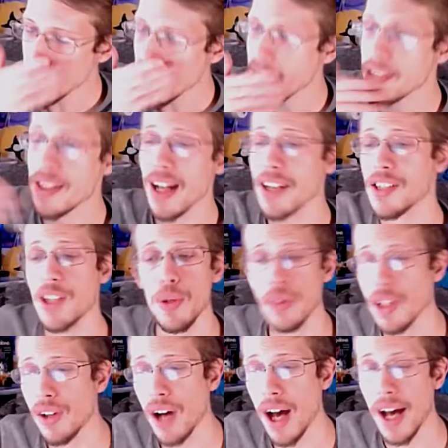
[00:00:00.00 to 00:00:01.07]
He's got his cute
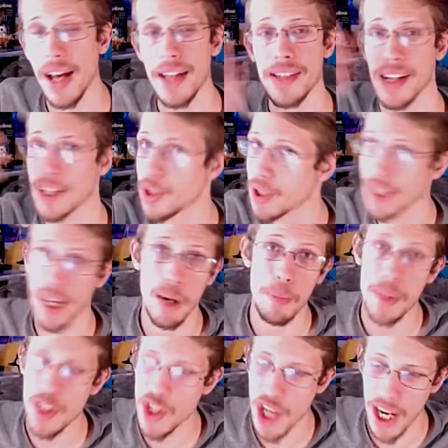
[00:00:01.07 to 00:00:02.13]
little eyes, I couldn't help
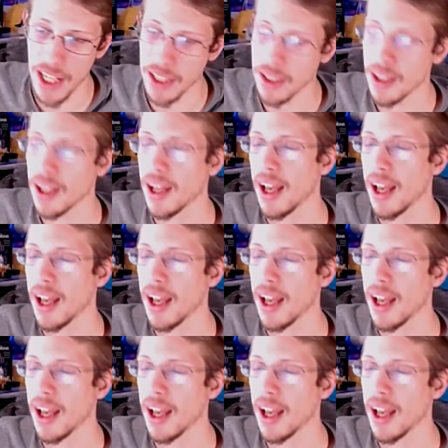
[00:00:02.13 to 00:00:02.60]
but shade,